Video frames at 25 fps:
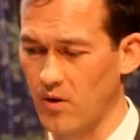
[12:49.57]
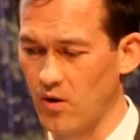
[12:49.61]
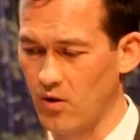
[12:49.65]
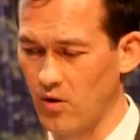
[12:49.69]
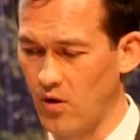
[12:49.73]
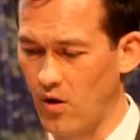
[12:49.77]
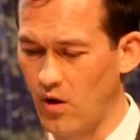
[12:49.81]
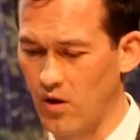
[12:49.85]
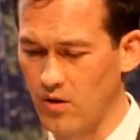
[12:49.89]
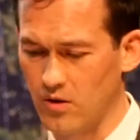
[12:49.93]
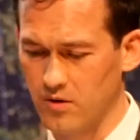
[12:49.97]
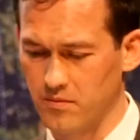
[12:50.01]

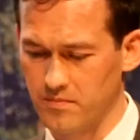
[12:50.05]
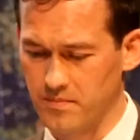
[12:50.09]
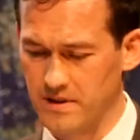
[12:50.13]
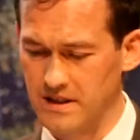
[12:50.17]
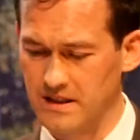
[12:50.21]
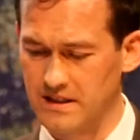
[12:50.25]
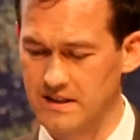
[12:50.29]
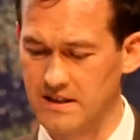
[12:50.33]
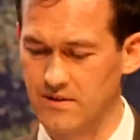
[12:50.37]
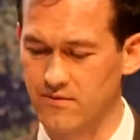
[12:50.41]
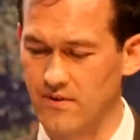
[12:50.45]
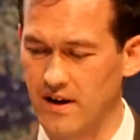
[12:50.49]
all
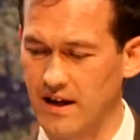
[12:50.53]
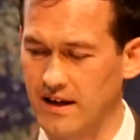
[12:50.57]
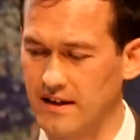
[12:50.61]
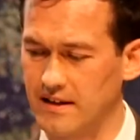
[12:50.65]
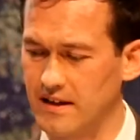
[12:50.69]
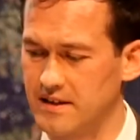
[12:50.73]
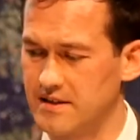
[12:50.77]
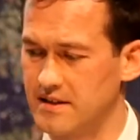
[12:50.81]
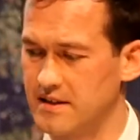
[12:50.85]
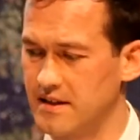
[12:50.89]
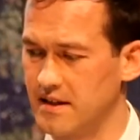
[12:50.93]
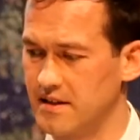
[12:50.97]
being
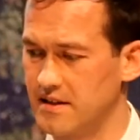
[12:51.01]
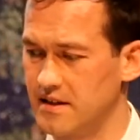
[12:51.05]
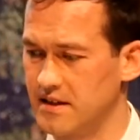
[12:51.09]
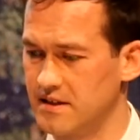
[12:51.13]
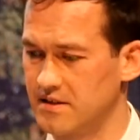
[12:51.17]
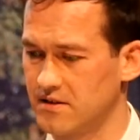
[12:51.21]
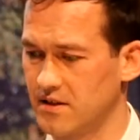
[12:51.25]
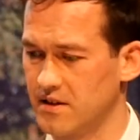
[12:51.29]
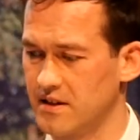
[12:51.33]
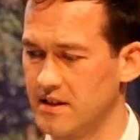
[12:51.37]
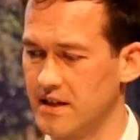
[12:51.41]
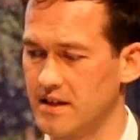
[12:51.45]
deregulated in
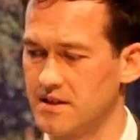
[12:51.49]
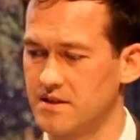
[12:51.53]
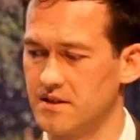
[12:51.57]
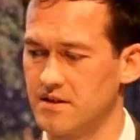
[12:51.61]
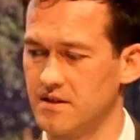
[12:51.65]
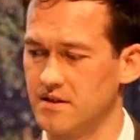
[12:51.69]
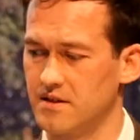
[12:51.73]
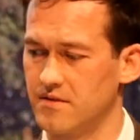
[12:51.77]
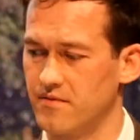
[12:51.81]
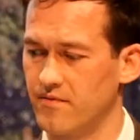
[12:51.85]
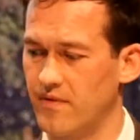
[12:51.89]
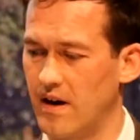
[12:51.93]
these
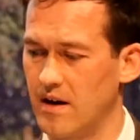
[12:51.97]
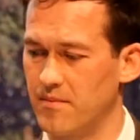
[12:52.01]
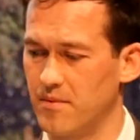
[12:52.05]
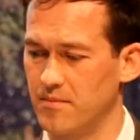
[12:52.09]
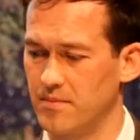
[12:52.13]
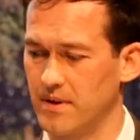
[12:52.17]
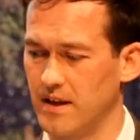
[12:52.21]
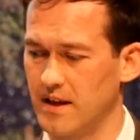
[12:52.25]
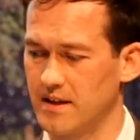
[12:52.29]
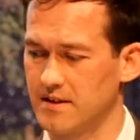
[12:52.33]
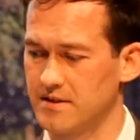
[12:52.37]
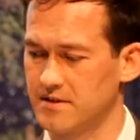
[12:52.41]
conditioned
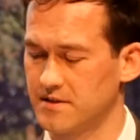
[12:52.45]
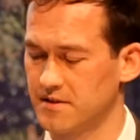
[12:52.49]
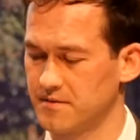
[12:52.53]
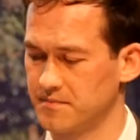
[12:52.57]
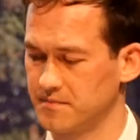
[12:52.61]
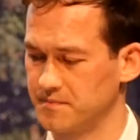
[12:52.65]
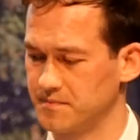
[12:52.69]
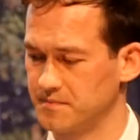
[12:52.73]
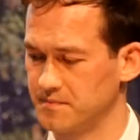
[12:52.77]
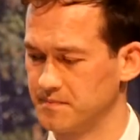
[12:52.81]
fibroblasts.